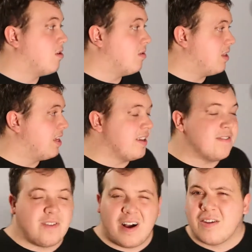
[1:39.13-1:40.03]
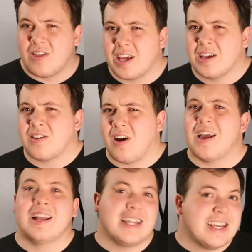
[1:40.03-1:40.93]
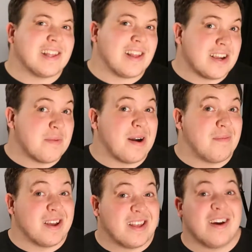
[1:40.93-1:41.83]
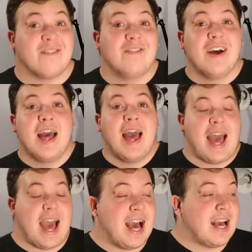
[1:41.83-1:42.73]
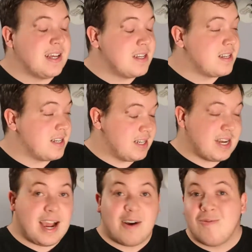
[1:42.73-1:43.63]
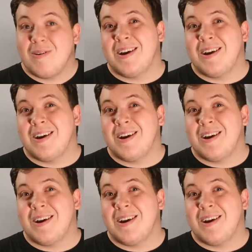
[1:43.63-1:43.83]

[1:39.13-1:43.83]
the 5 things that I least like about myself, and now,